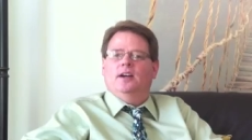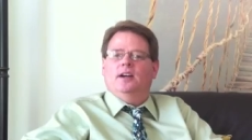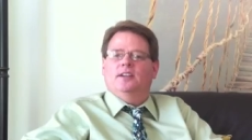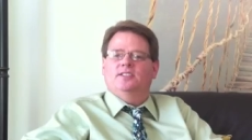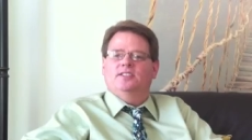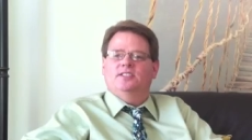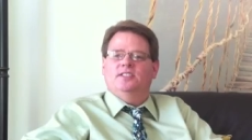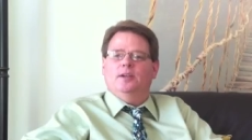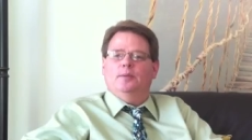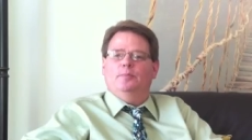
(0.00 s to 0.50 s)
A
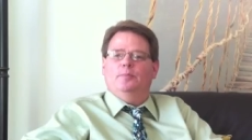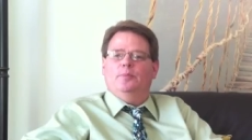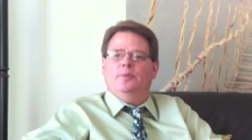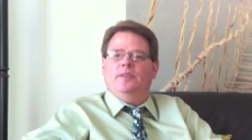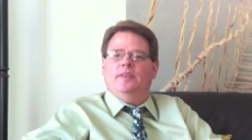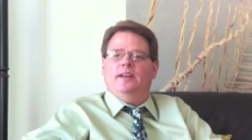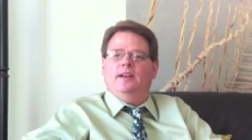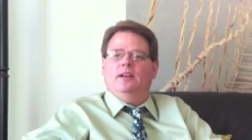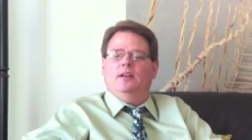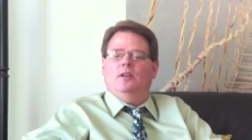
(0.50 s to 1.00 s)
sip
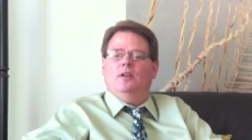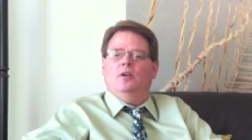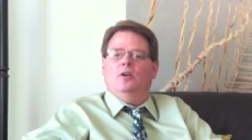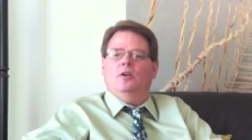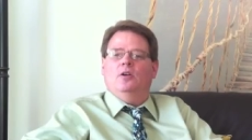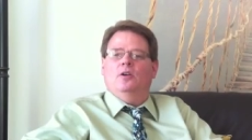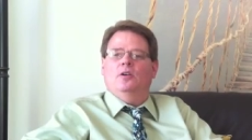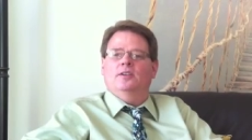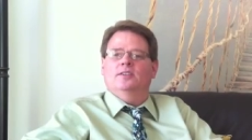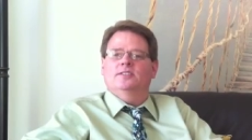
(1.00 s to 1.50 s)
and then a
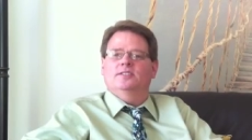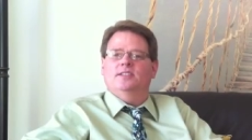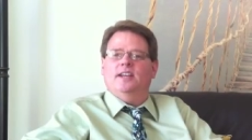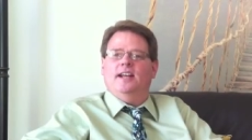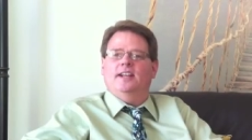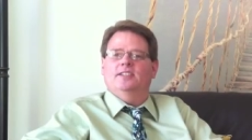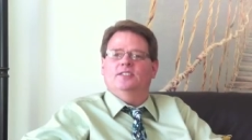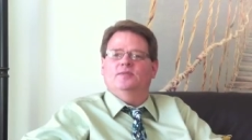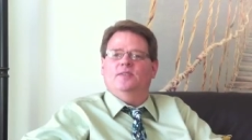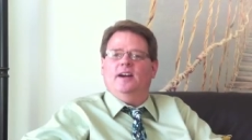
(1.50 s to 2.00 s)
long,
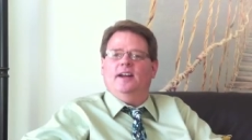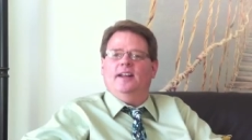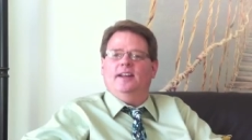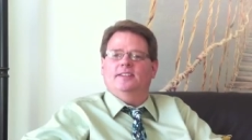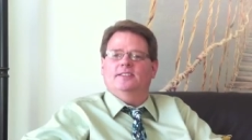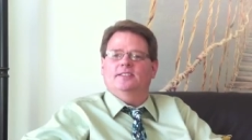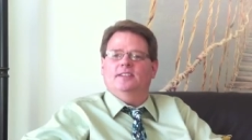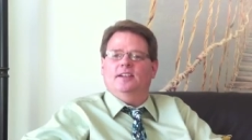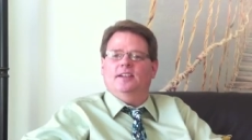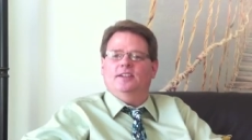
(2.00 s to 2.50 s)
satisfied
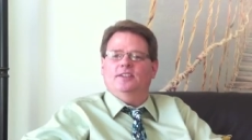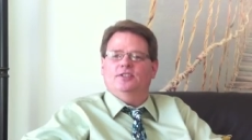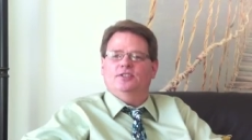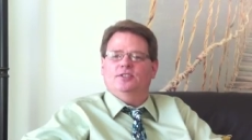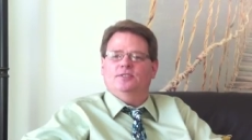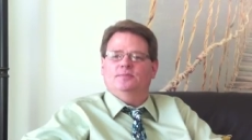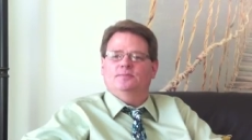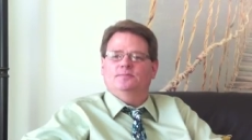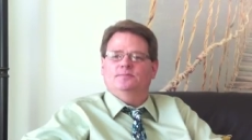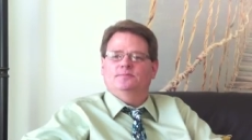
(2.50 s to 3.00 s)

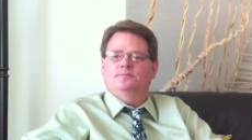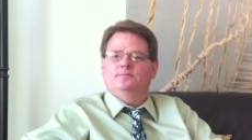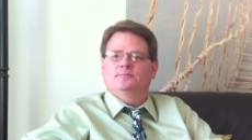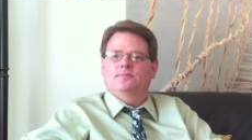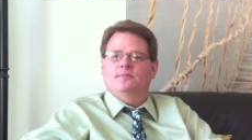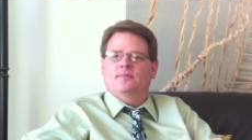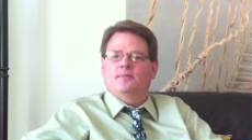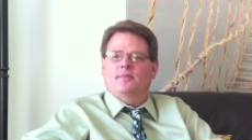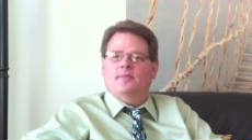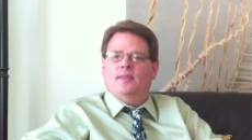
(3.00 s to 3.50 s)
exhalation.
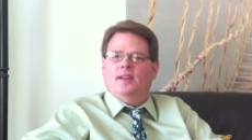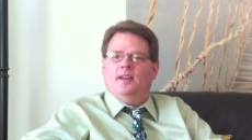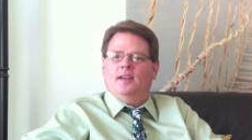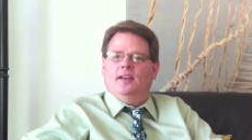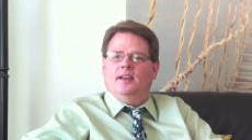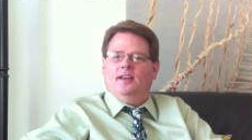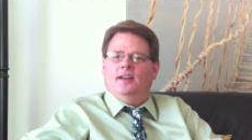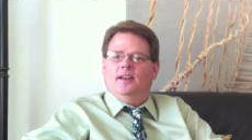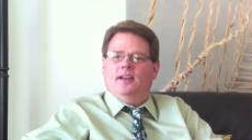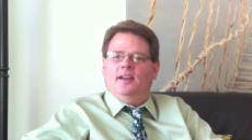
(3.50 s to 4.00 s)

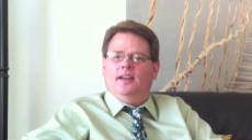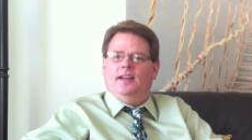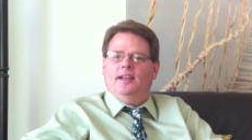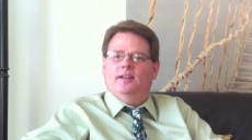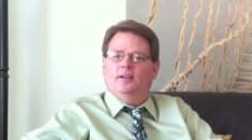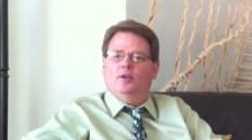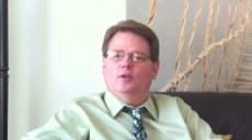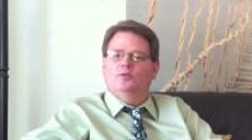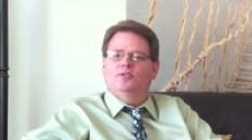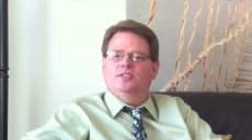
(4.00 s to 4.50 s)
He
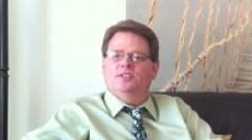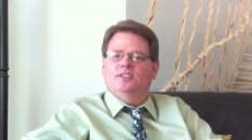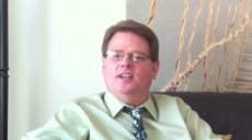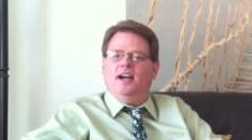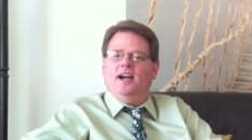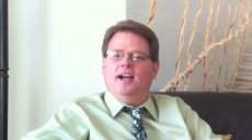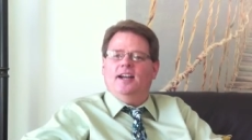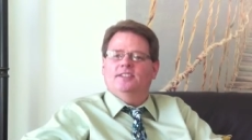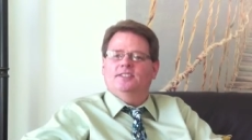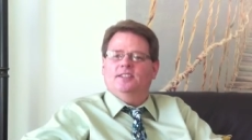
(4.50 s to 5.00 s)
closed his
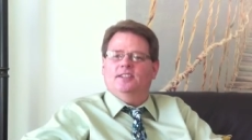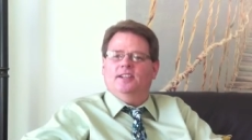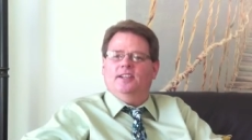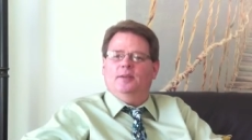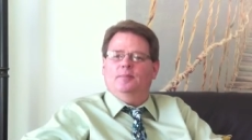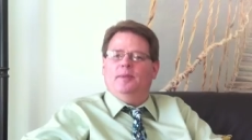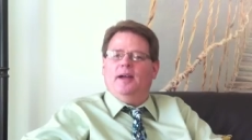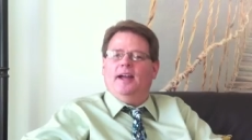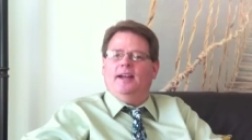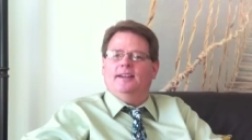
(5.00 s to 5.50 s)
eyes and
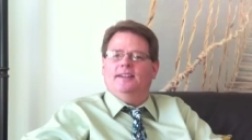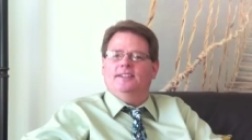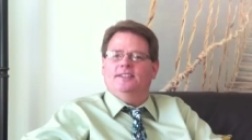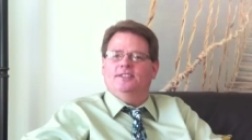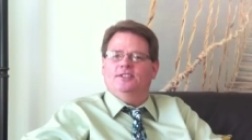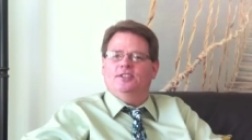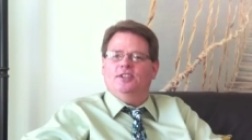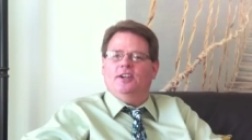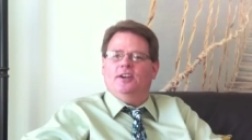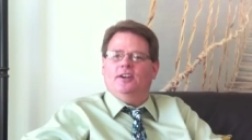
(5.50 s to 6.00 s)
leaned back in
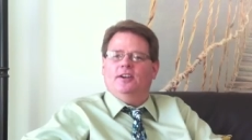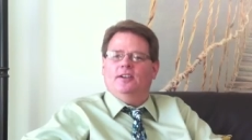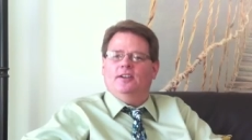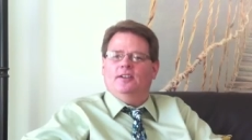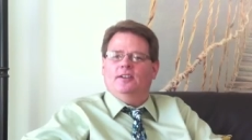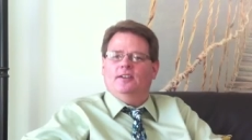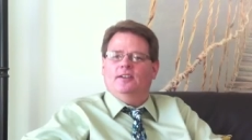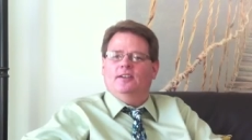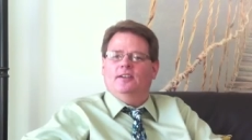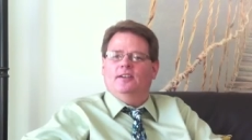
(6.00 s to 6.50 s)
his chair.
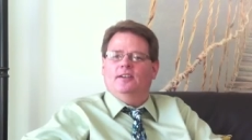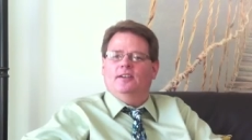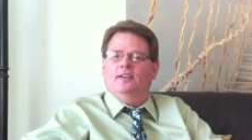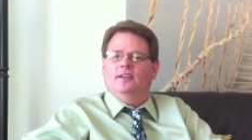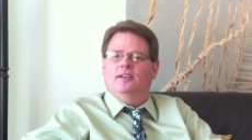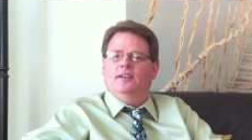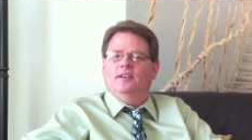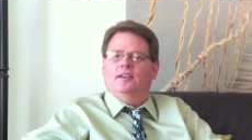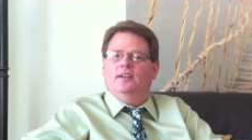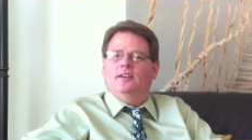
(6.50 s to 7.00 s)

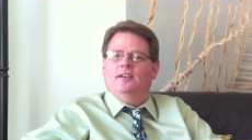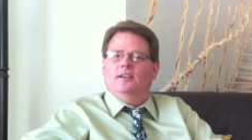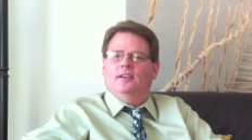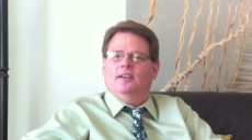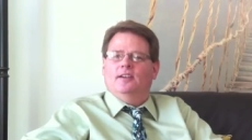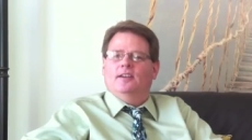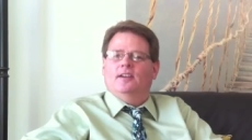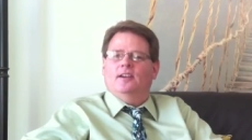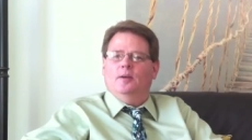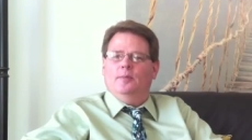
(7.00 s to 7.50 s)

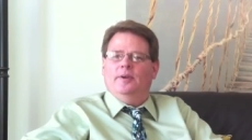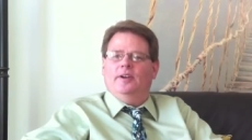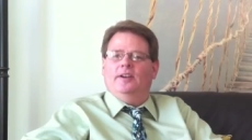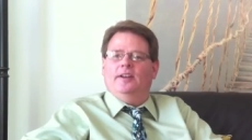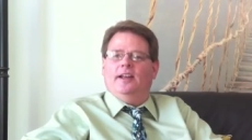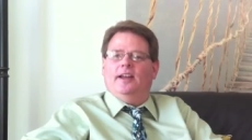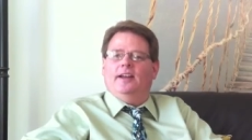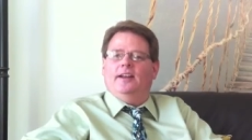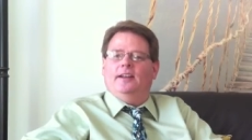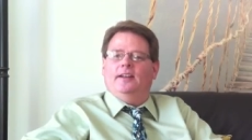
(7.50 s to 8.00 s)
"Come here,
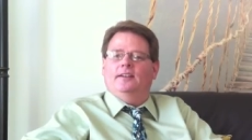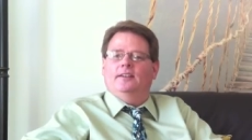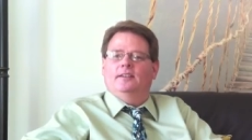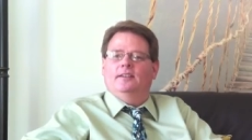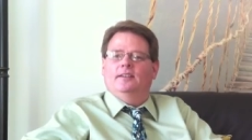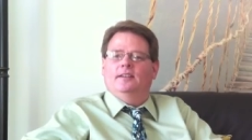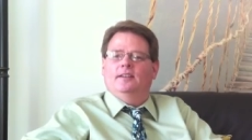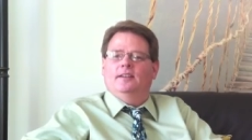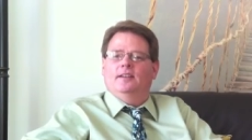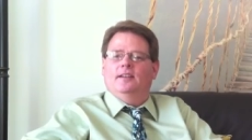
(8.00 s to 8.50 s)
Danny.
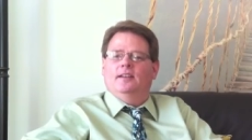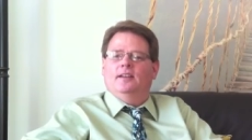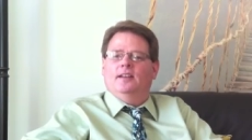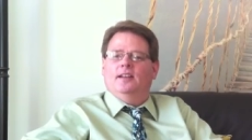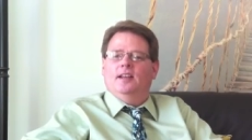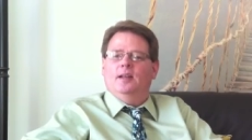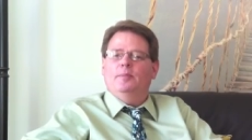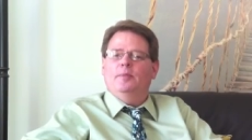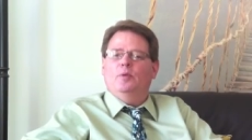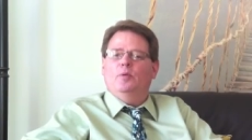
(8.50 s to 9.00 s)

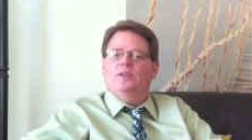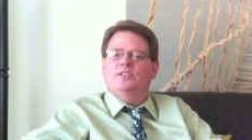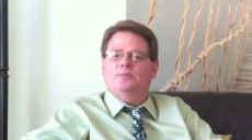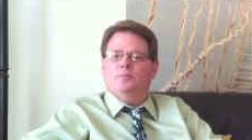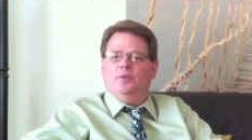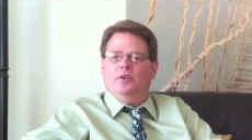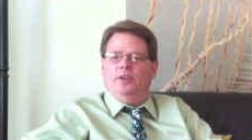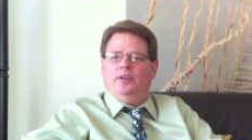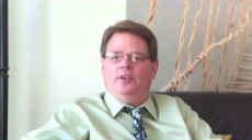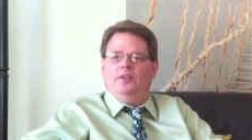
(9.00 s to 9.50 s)
Let me
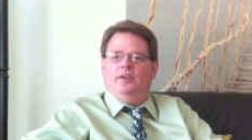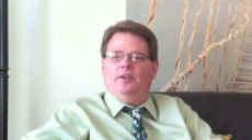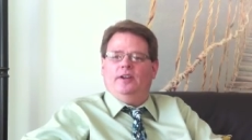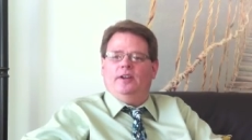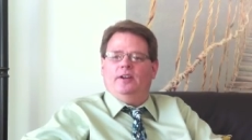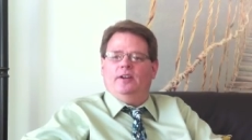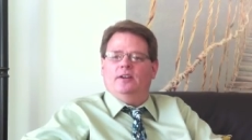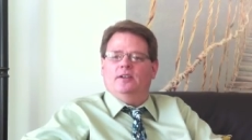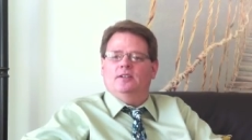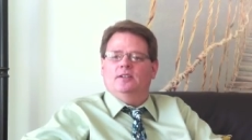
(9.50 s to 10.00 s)
whisper in your
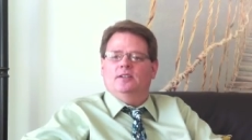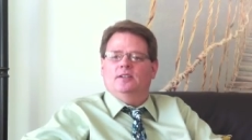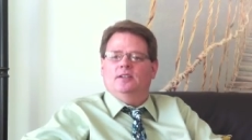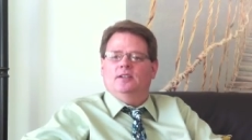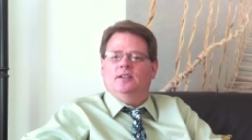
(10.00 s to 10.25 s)
ear.